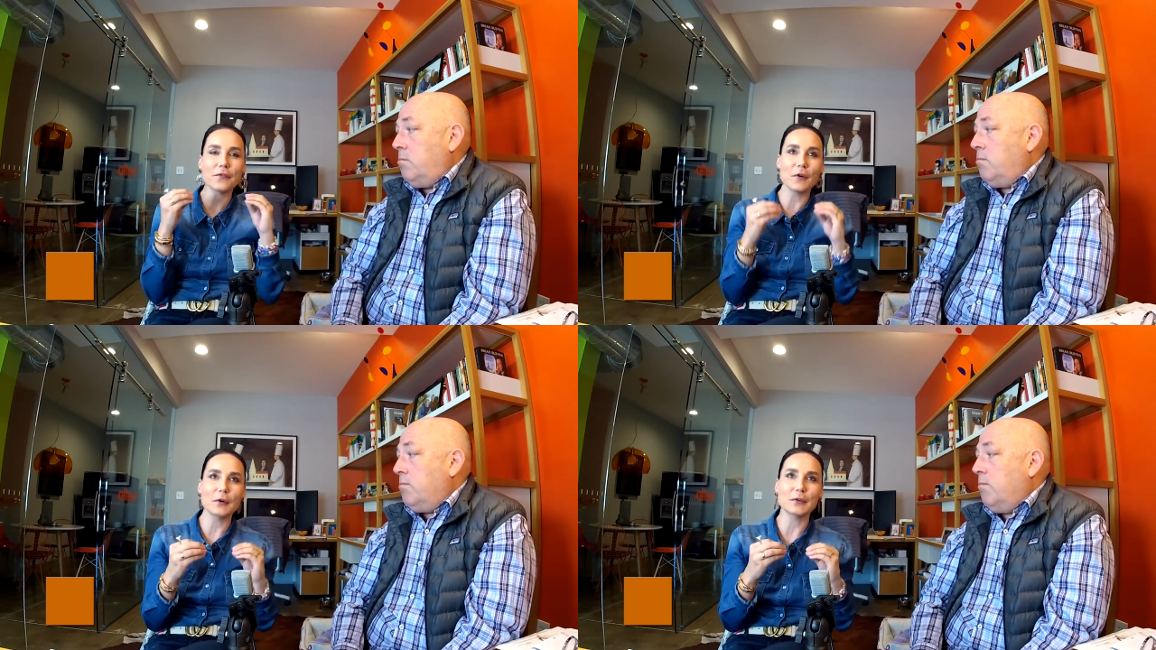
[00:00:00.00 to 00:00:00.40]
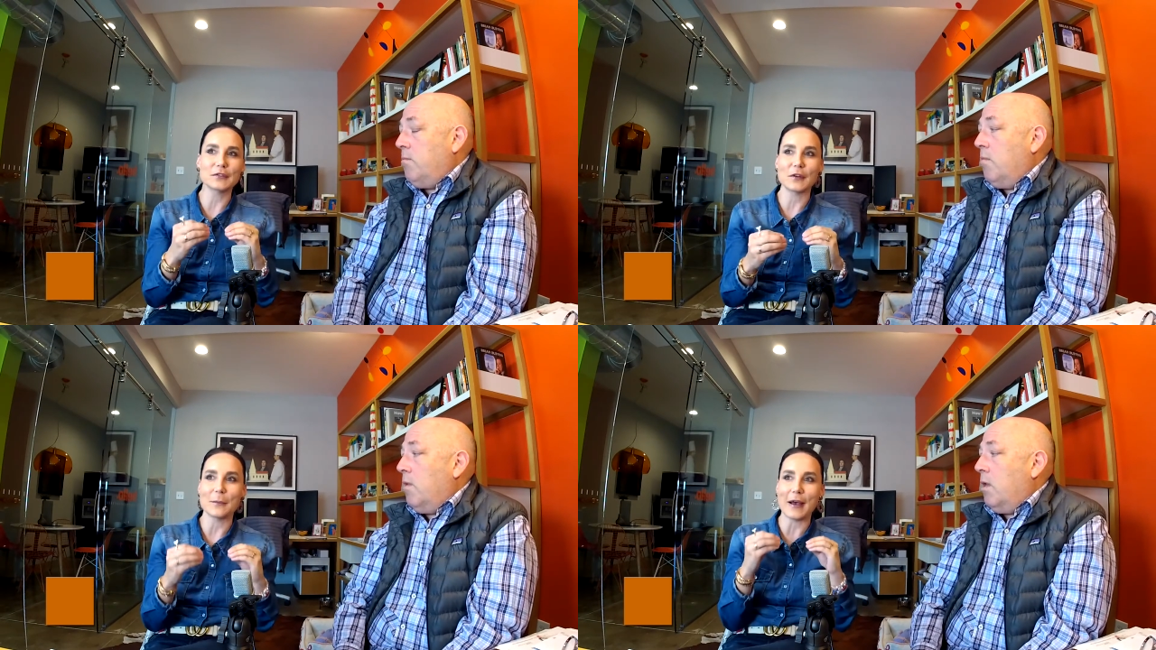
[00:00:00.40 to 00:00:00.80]

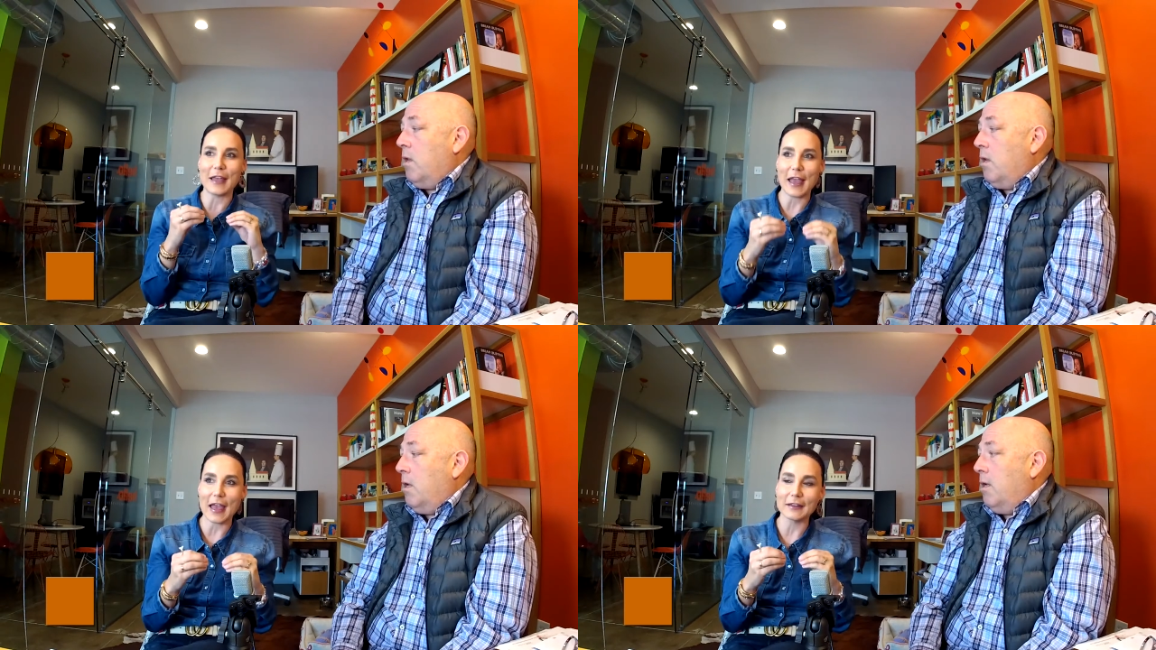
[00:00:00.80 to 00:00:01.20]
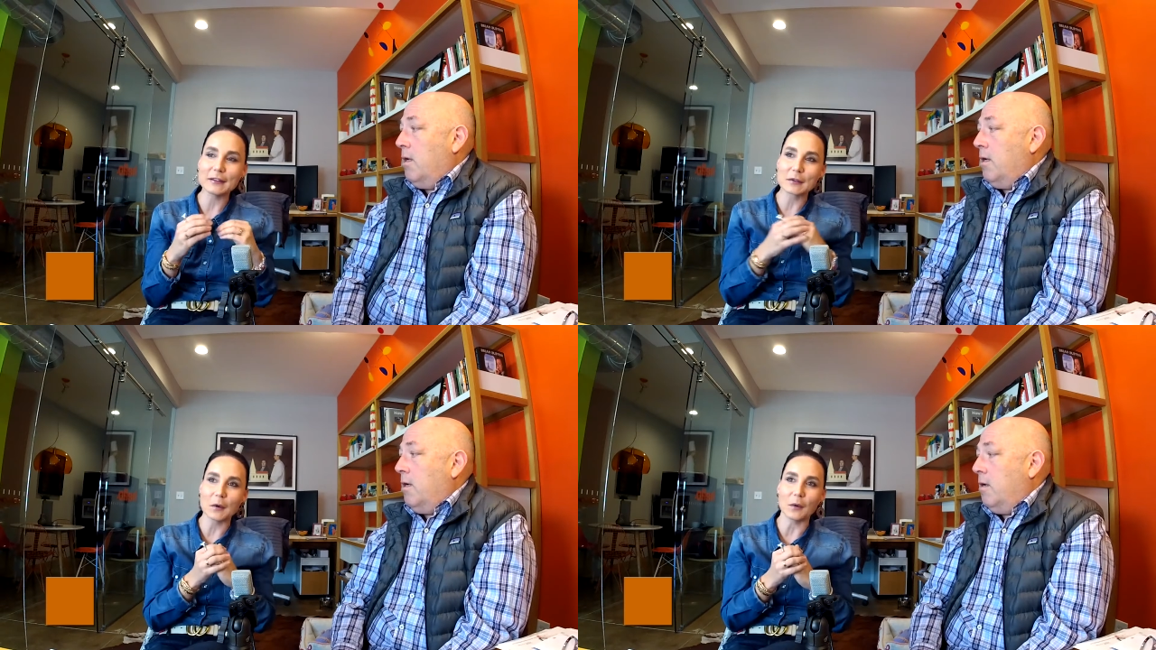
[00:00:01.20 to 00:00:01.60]
Speaker 1: focused on my
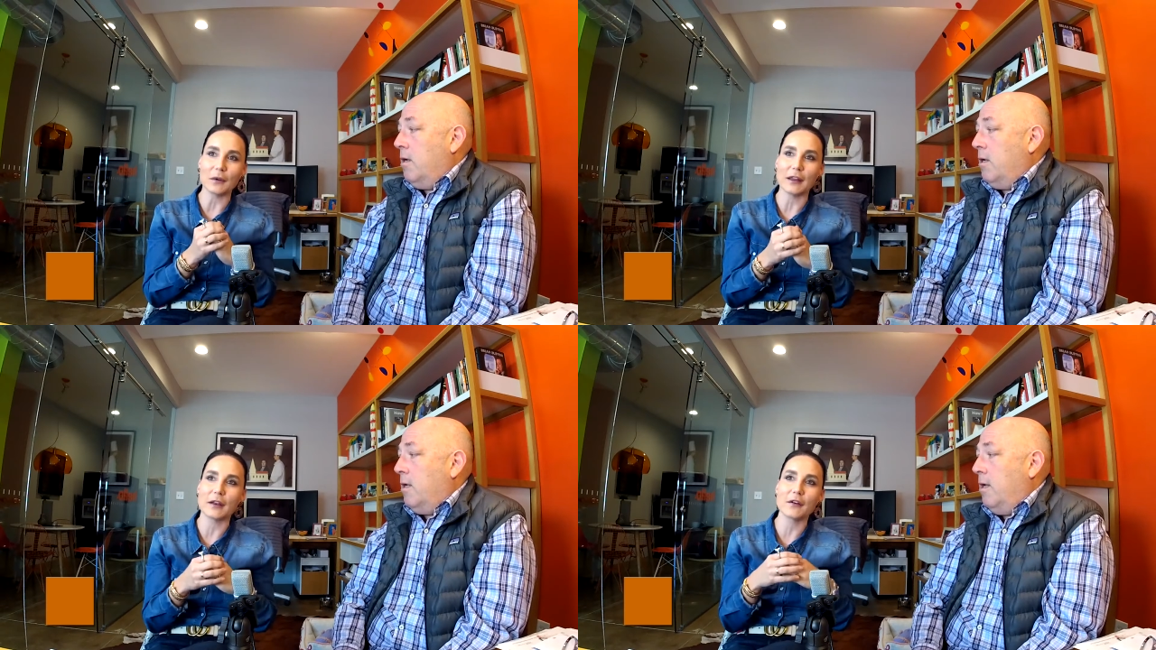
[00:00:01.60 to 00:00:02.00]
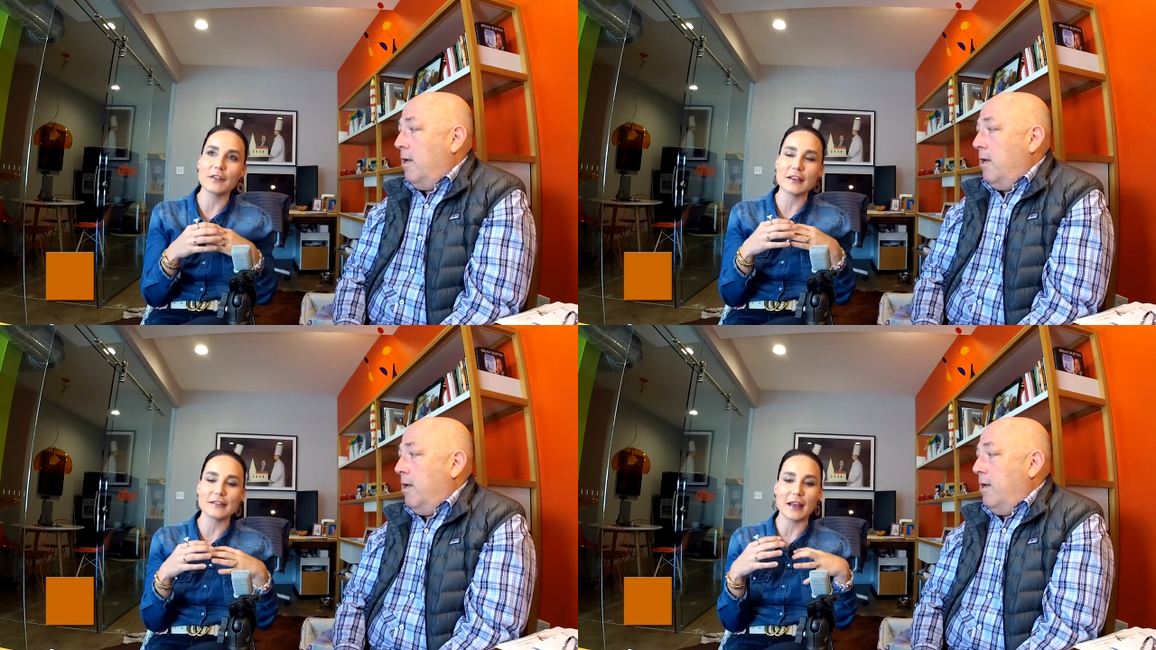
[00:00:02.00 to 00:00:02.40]
end goal, and
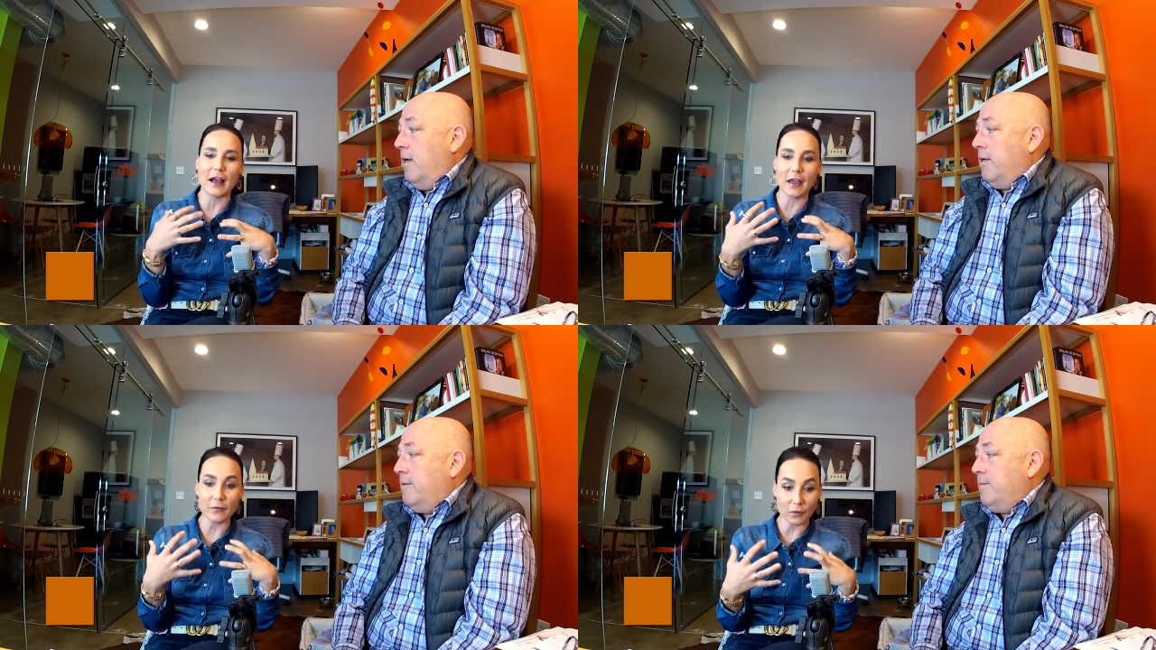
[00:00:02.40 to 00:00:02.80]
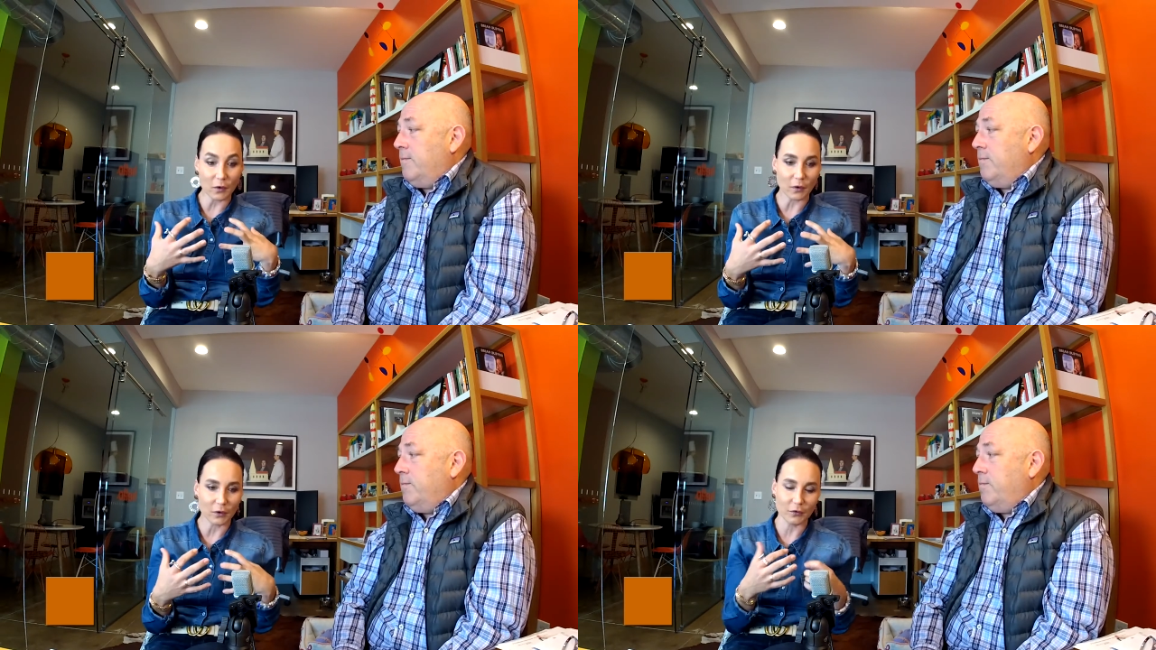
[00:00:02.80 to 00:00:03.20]
obviously, I have
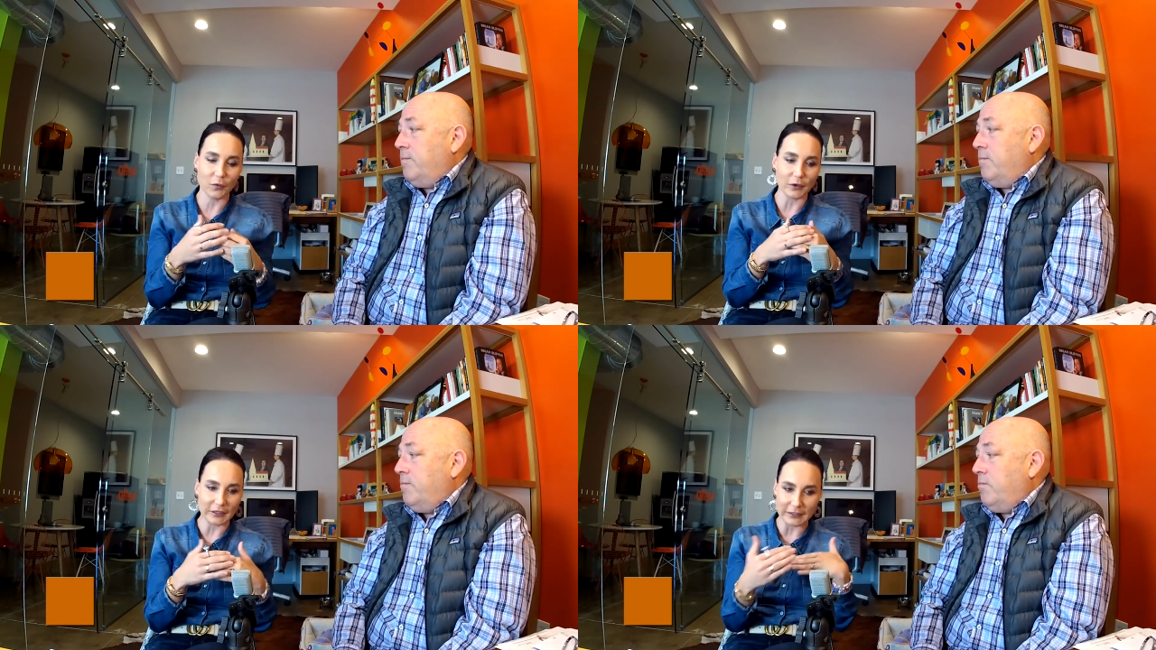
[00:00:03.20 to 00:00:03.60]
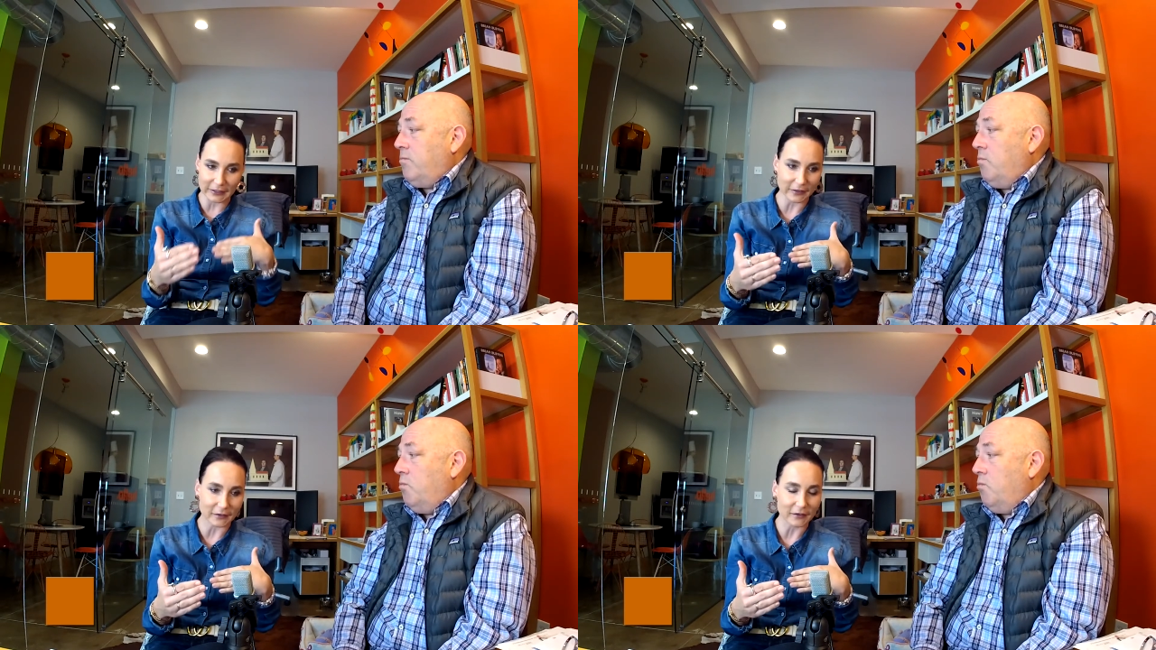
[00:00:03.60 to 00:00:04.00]
goals for the
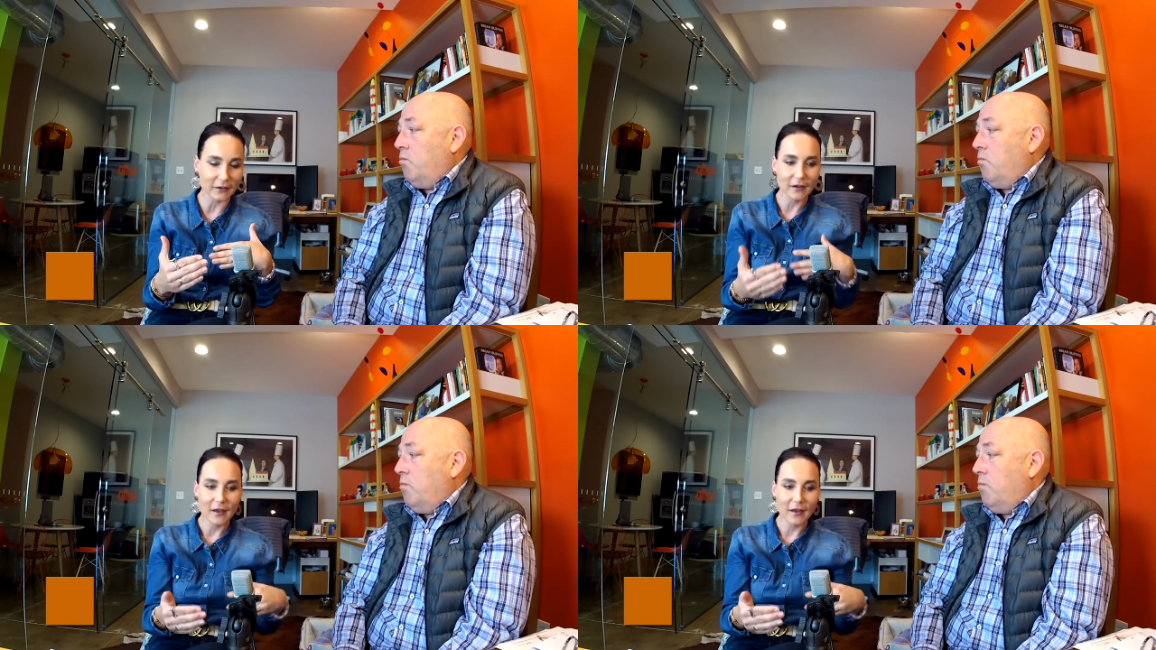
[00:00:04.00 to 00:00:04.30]
year.